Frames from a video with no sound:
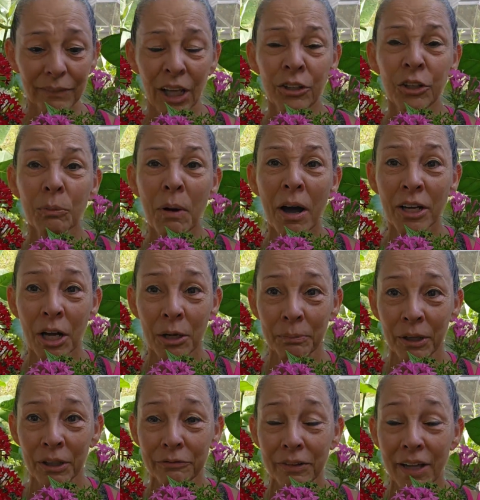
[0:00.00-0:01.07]
your monarch
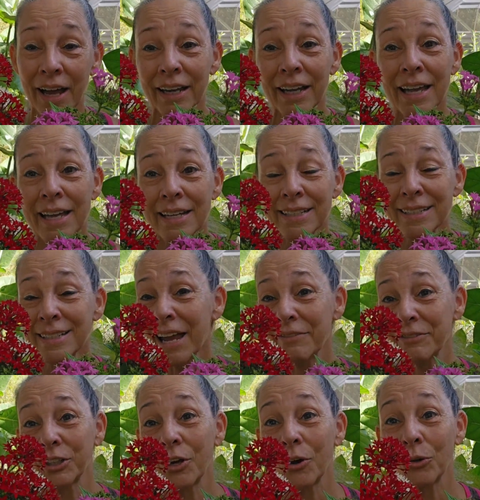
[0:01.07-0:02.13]
butterfly doesn't have
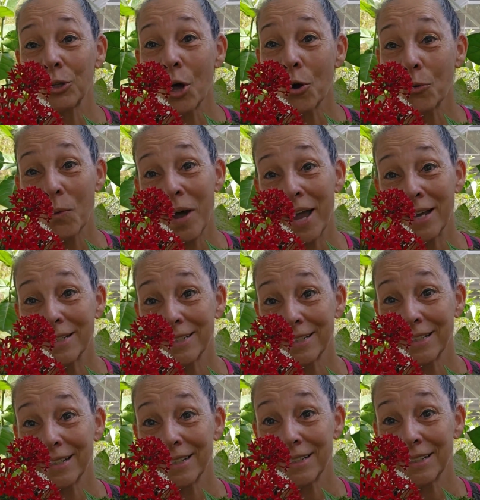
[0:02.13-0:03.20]
to go a long way
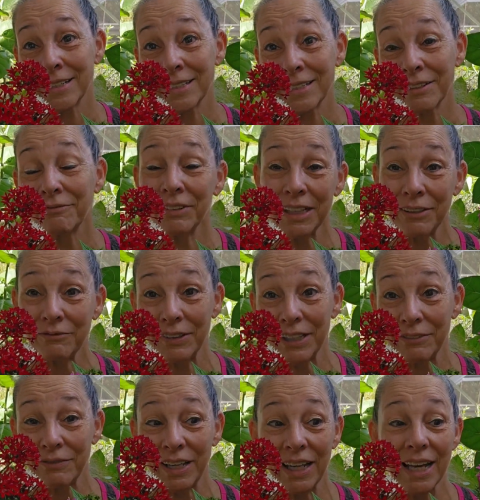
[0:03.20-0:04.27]
to feed,
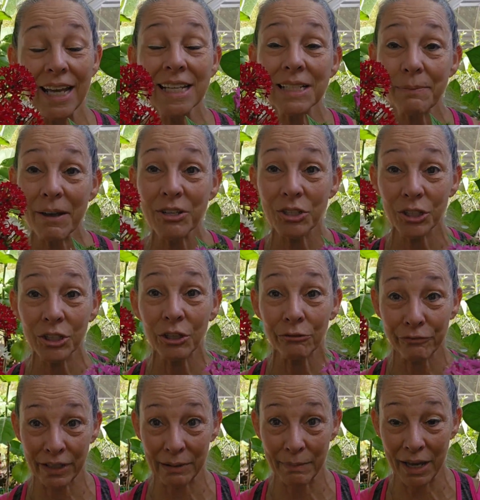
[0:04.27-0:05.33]
especially your
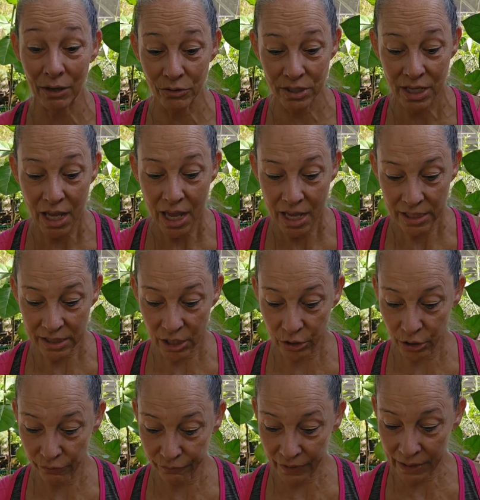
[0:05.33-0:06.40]
females. So
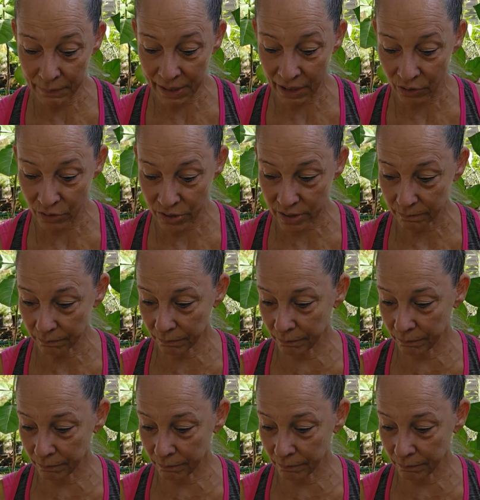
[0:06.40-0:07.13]
your females,